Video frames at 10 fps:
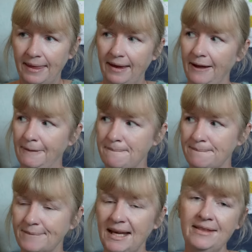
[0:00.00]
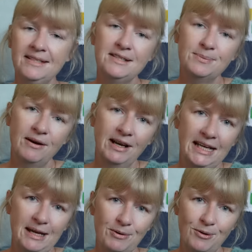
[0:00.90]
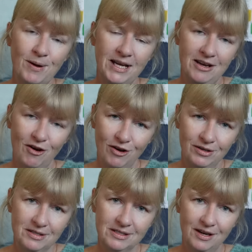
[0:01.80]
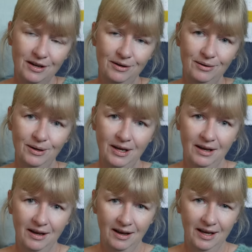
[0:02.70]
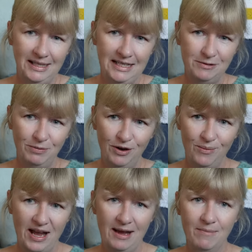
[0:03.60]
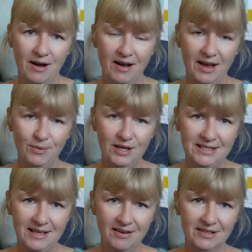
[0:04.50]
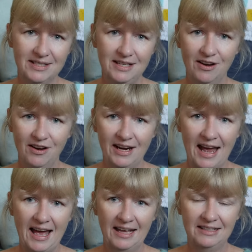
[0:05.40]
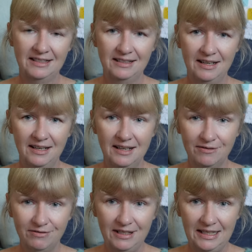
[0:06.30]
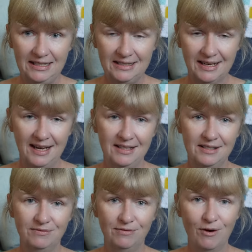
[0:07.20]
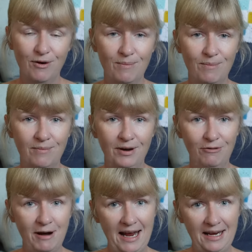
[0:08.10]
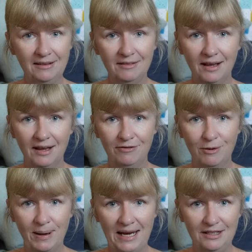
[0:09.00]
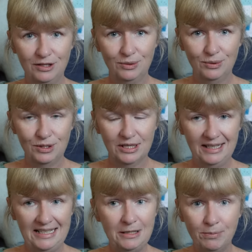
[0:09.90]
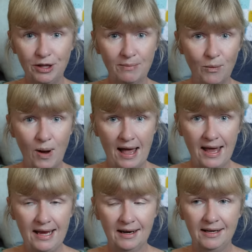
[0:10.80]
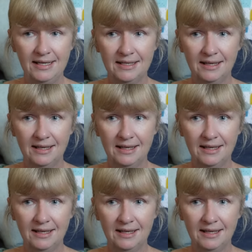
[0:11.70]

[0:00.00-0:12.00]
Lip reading: And this is where I keep all my yarn. So I need to put away my Wool is the Answer yarn and the lovely skeins from Lorraine, from Peyton and Daughter. I need to put them away and I need